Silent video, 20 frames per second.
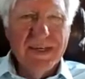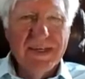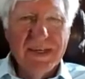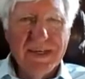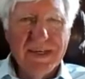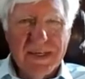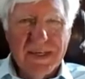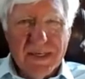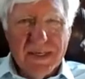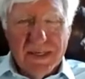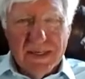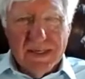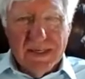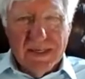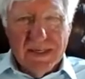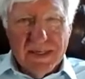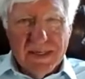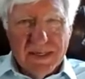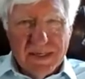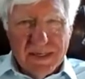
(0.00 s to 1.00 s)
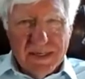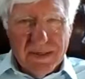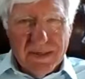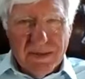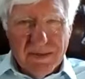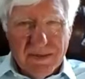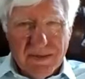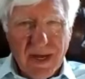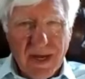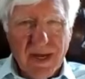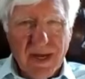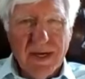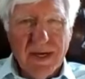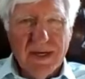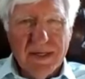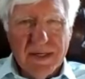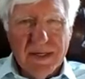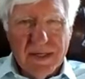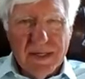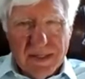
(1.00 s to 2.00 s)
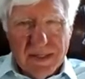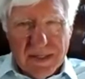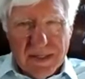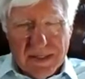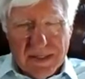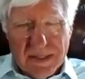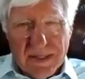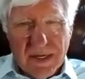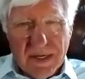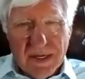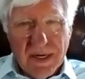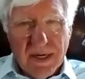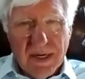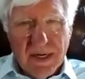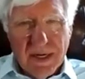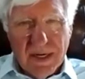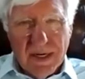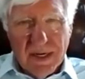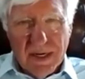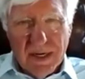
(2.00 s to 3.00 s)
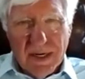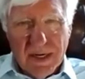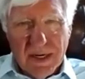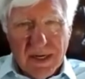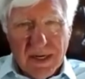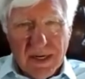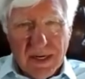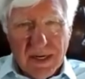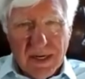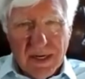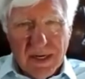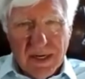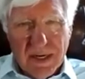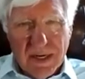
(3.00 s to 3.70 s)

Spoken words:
This person isn't speaking.